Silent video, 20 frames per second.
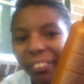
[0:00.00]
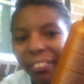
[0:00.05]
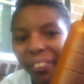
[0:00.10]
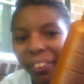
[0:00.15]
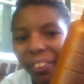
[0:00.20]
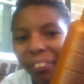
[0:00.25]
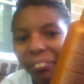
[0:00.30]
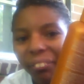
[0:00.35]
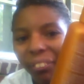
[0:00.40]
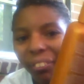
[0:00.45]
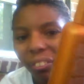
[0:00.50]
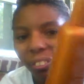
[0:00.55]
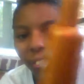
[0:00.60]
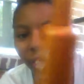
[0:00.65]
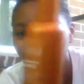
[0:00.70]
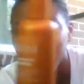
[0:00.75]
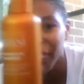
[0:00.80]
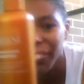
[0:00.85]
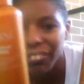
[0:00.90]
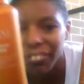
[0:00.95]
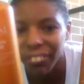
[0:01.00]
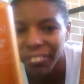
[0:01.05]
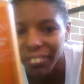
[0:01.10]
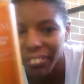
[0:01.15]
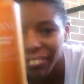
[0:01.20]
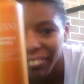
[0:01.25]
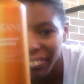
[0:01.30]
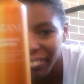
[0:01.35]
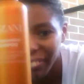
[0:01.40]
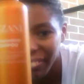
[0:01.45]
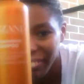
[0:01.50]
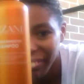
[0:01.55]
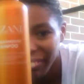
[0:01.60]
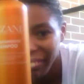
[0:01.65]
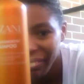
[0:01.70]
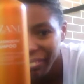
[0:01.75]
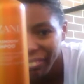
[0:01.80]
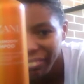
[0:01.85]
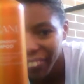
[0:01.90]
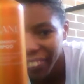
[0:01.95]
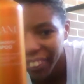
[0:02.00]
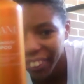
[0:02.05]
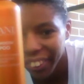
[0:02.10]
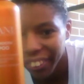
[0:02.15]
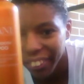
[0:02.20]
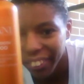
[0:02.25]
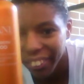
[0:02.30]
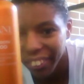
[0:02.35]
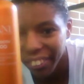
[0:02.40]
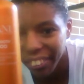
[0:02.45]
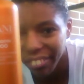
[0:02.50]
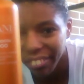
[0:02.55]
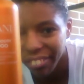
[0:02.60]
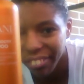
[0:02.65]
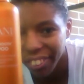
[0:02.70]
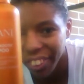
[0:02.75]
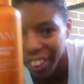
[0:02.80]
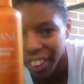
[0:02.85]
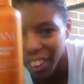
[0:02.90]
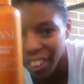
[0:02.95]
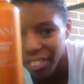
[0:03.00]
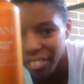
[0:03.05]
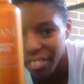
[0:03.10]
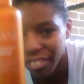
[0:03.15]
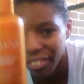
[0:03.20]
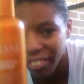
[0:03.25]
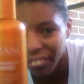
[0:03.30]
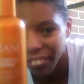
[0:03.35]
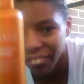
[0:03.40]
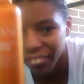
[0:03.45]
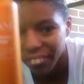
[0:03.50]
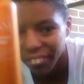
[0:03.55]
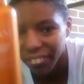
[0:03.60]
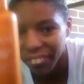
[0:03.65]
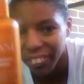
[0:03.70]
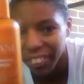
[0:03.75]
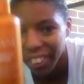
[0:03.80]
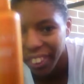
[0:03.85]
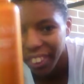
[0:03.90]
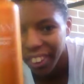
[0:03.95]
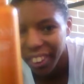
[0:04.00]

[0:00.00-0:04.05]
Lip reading: Thermasmooth conditioner and shampoo.